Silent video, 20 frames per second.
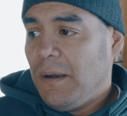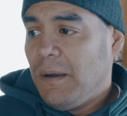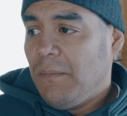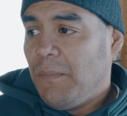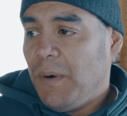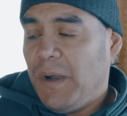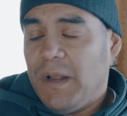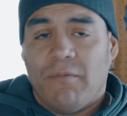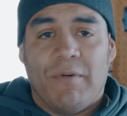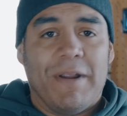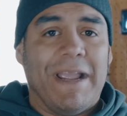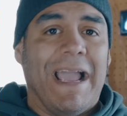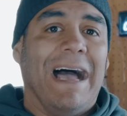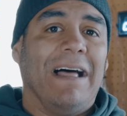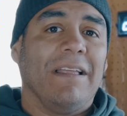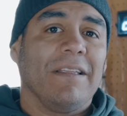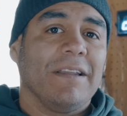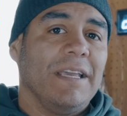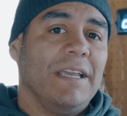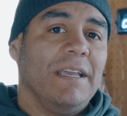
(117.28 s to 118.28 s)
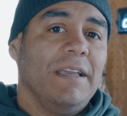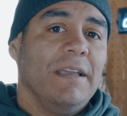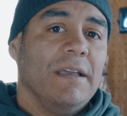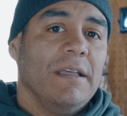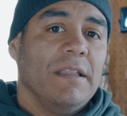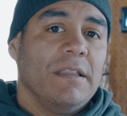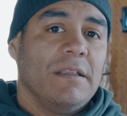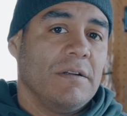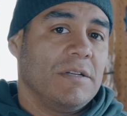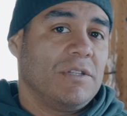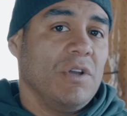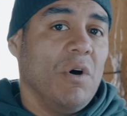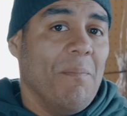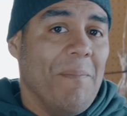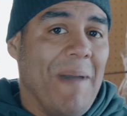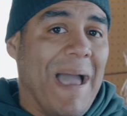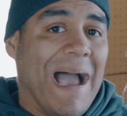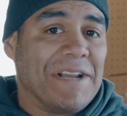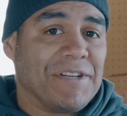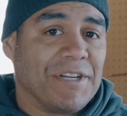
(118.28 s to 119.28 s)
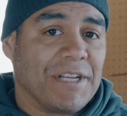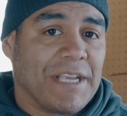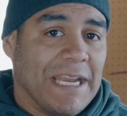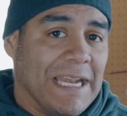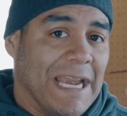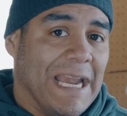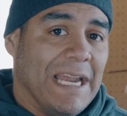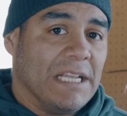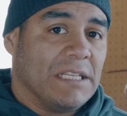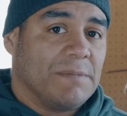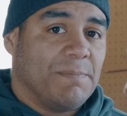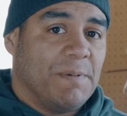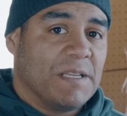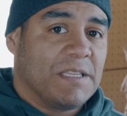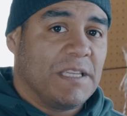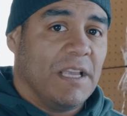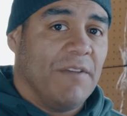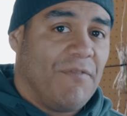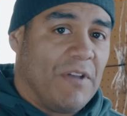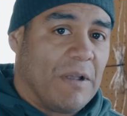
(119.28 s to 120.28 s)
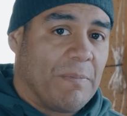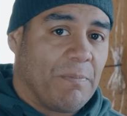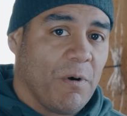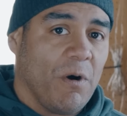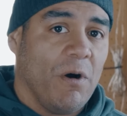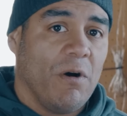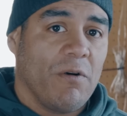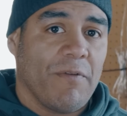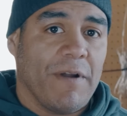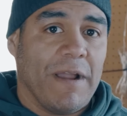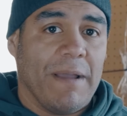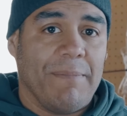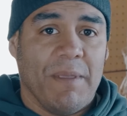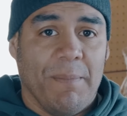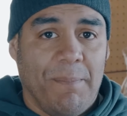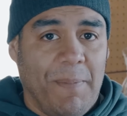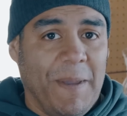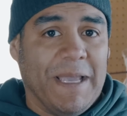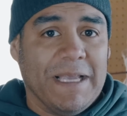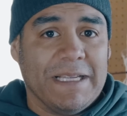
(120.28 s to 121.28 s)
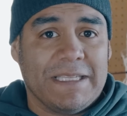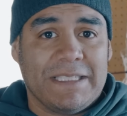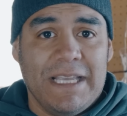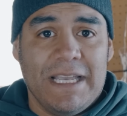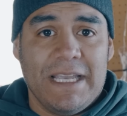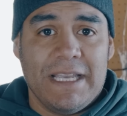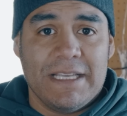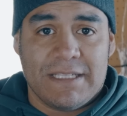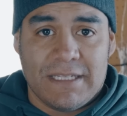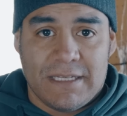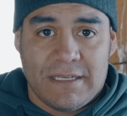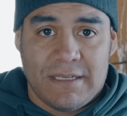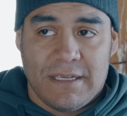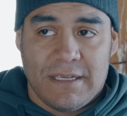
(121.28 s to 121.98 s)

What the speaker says: But in reality, there is no magic in any specific program. The biggest thing is